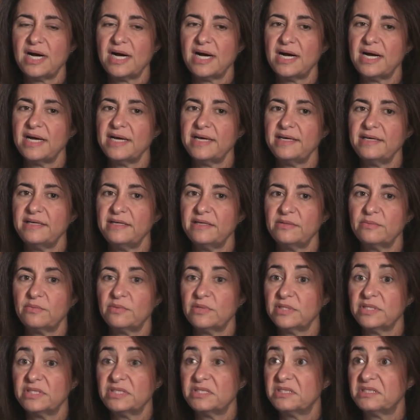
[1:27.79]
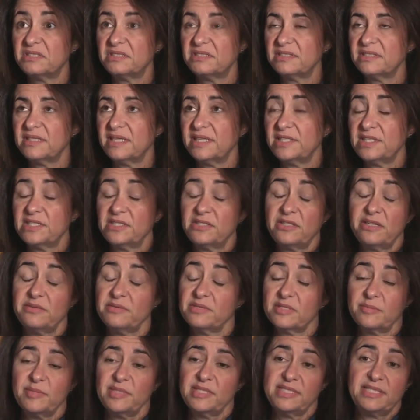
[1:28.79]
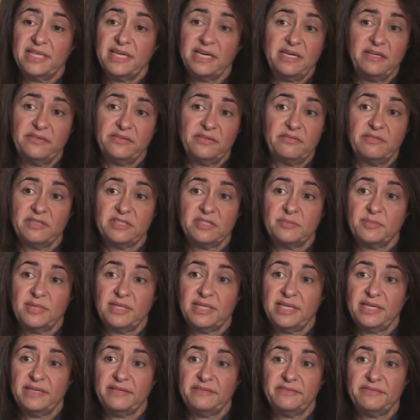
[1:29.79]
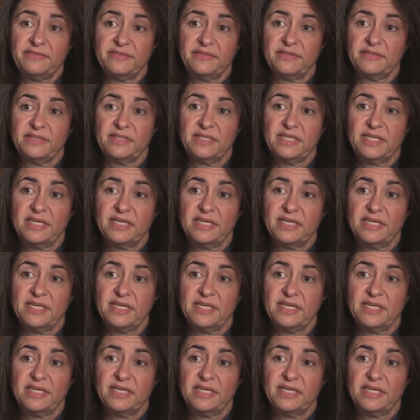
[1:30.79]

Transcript: I just thought I was going to be sad for the rest of my life.